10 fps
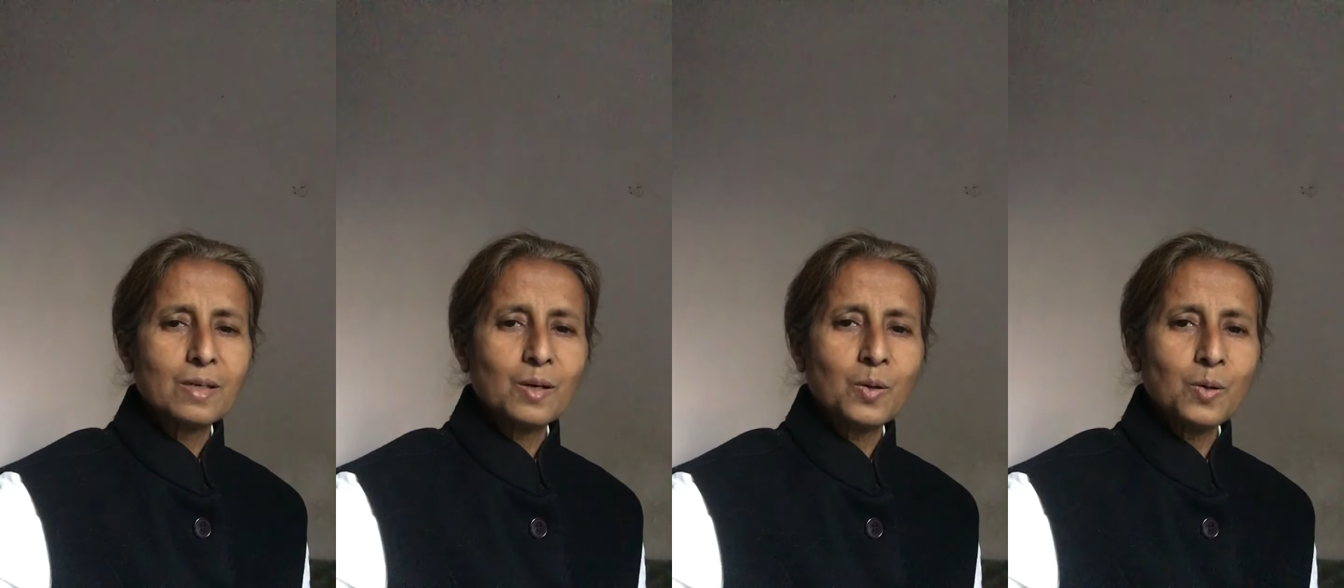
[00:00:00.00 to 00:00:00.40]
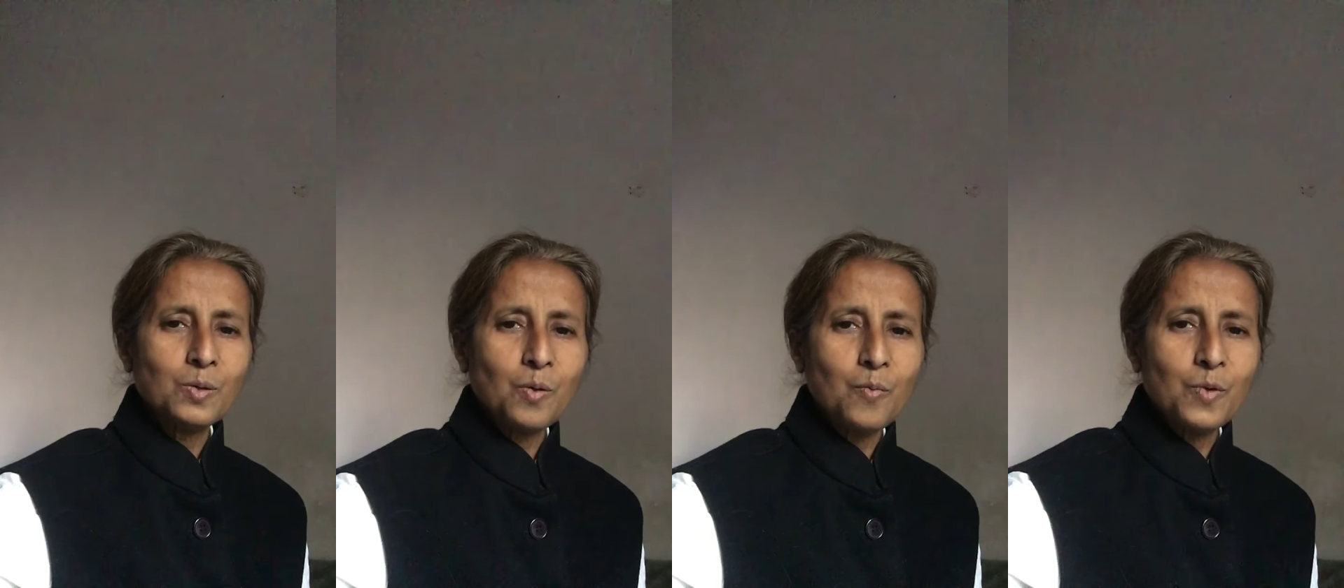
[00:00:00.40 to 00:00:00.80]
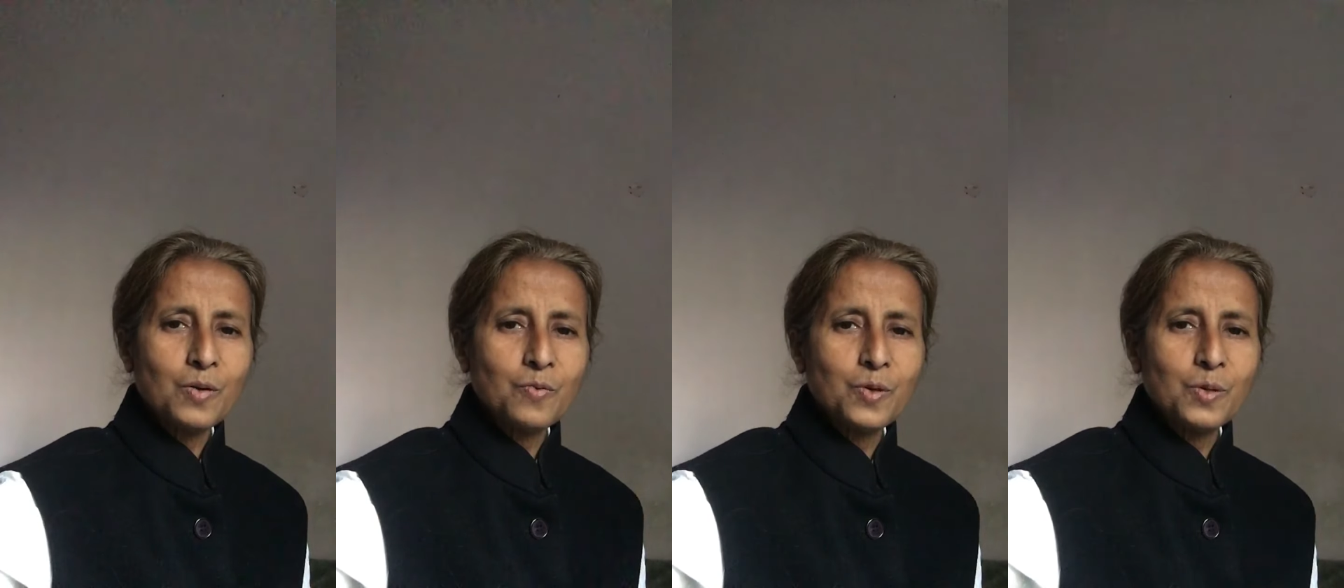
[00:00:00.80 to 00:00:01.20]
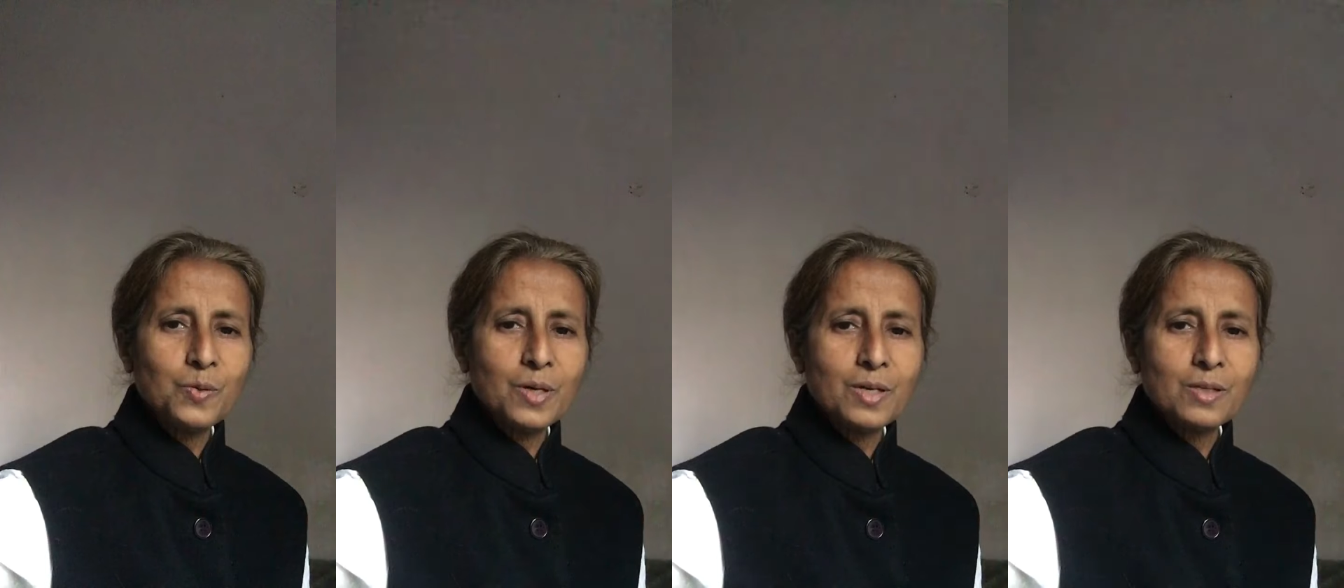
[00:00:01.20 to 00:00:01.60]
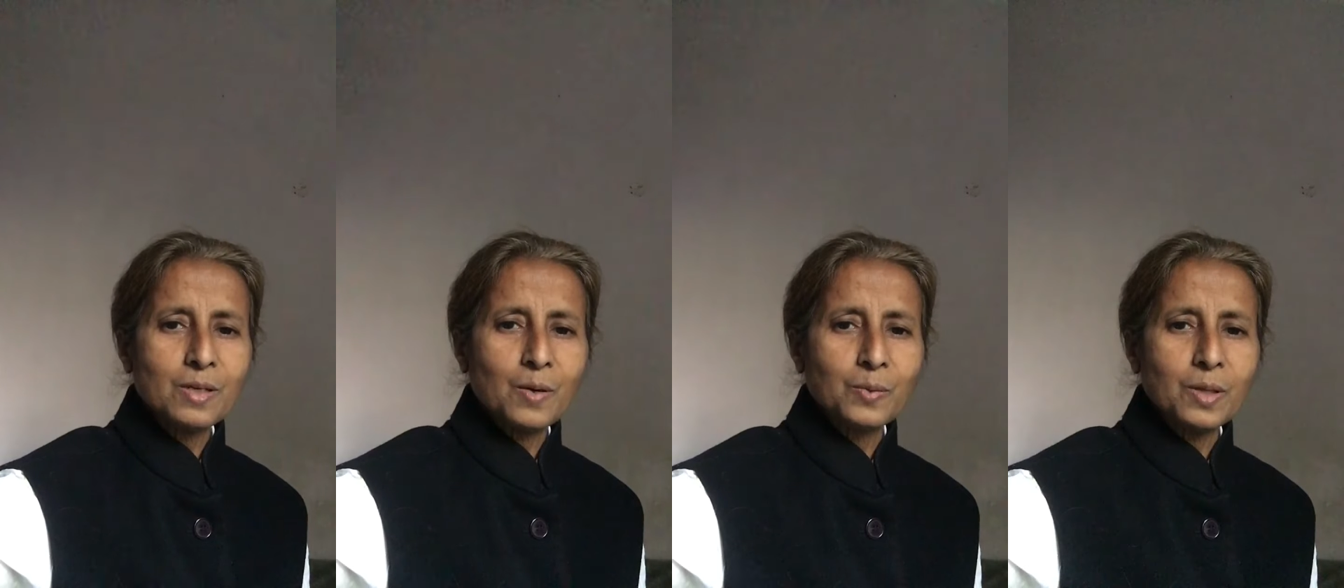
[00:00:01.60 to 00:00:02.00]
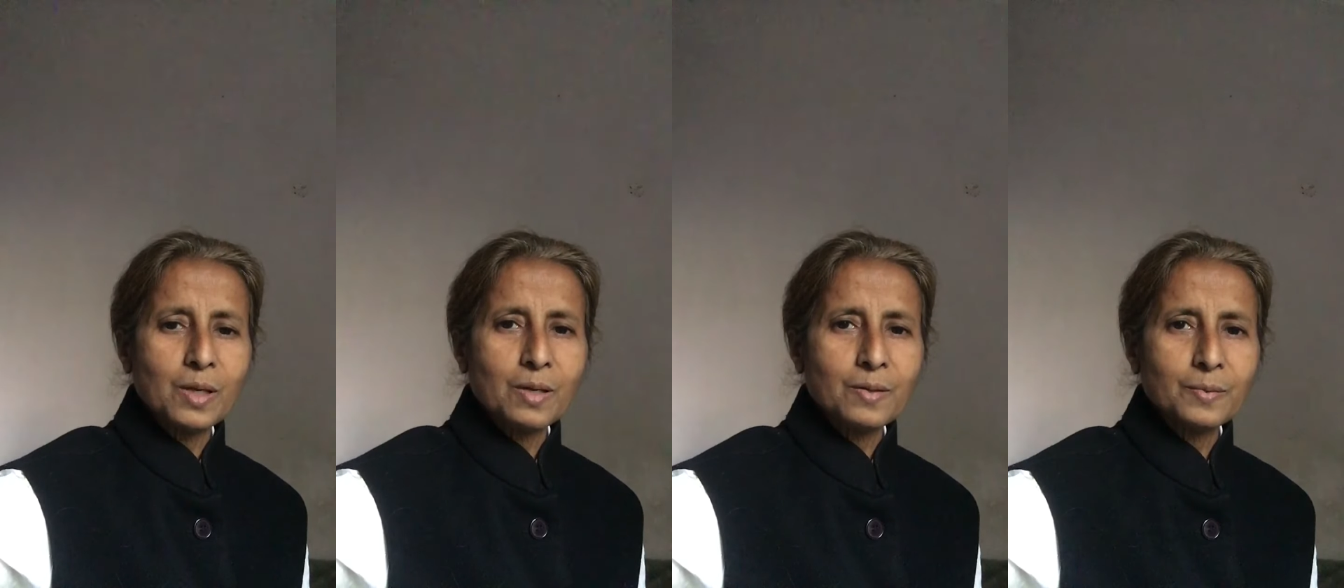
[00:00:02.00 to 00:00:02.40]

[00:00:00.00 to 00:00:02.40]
a good homework for you guys out there